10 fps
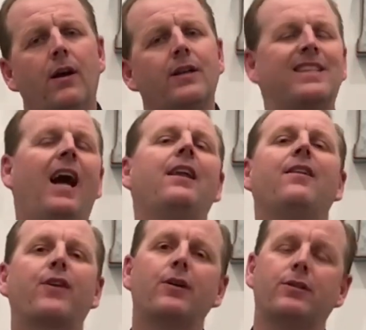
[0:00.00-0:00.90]
It's not
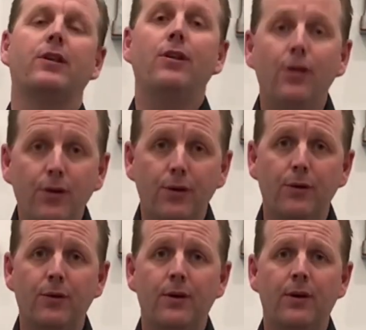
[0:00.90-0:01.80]
difficult to
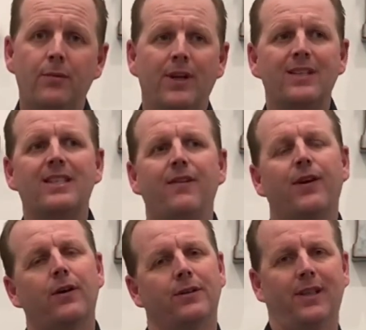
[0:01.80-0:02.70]
you, but it's
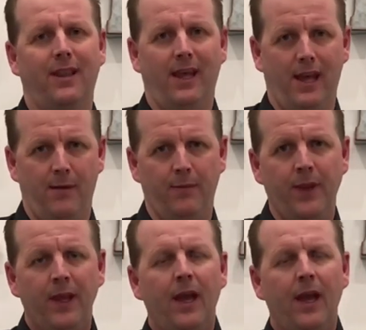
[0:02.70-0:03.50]
difficult to them.